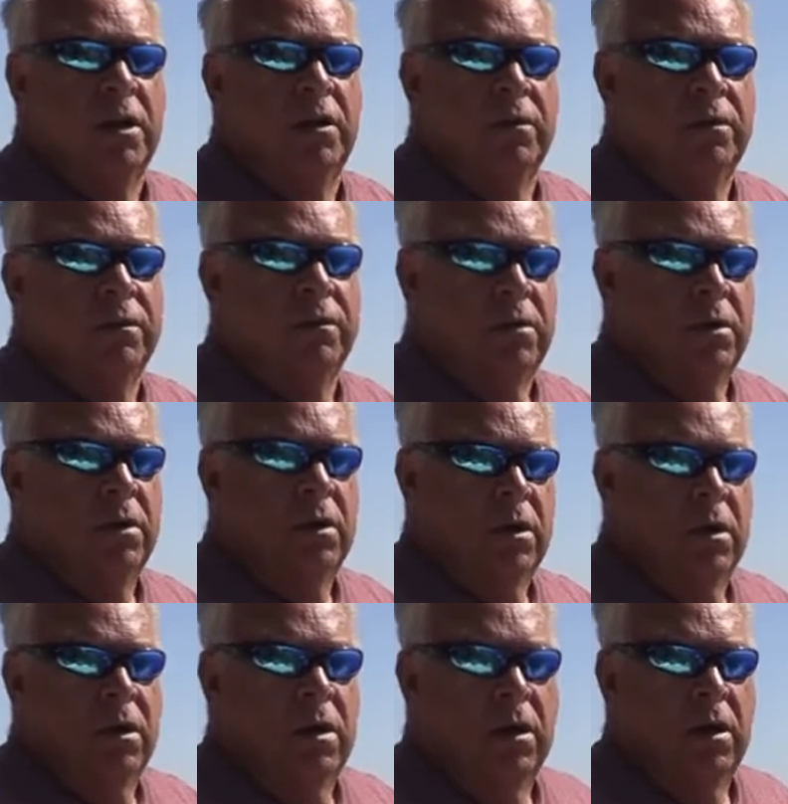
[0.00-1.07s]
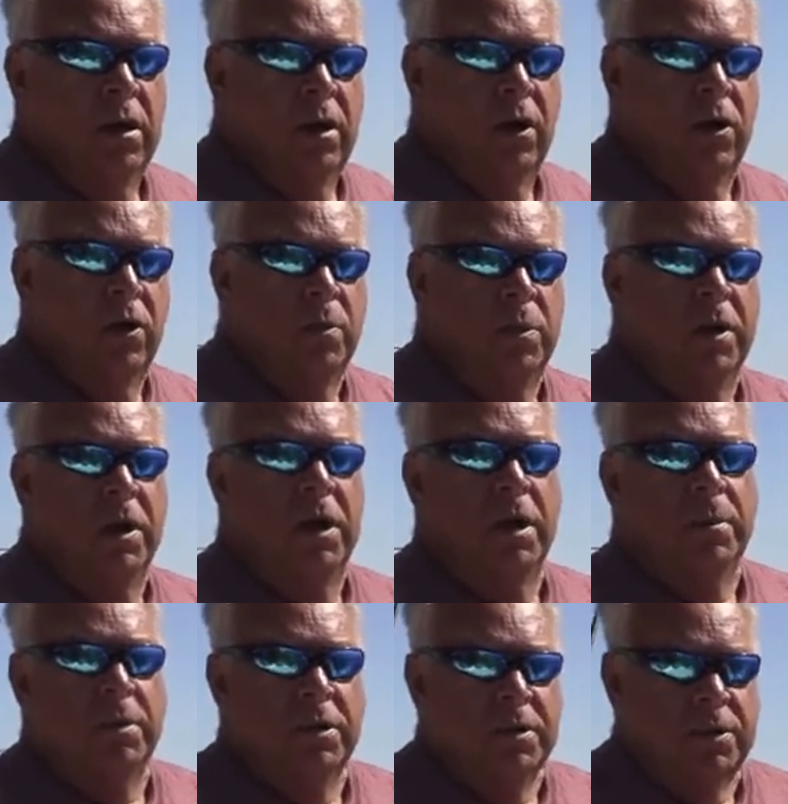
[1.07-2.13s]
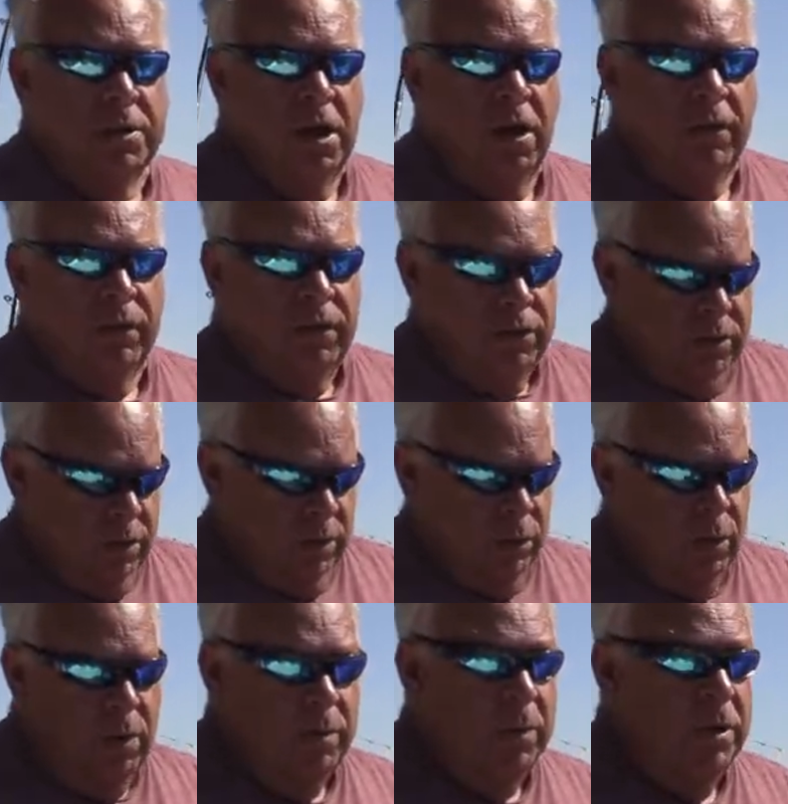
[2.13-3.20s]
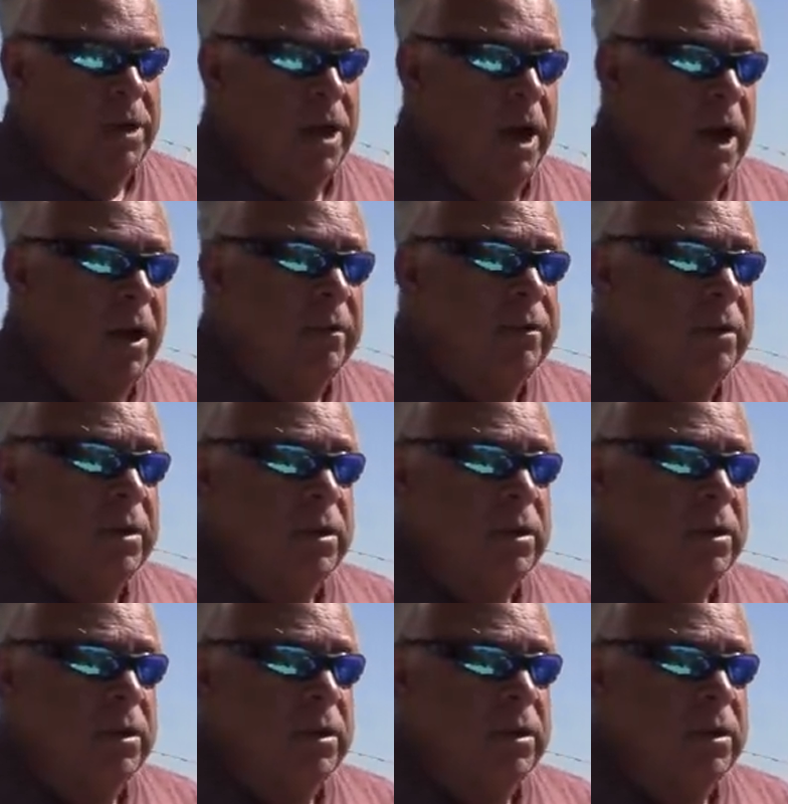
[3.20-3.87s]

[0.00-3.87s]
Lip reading: of, you know, being able to salvage the equipment you have.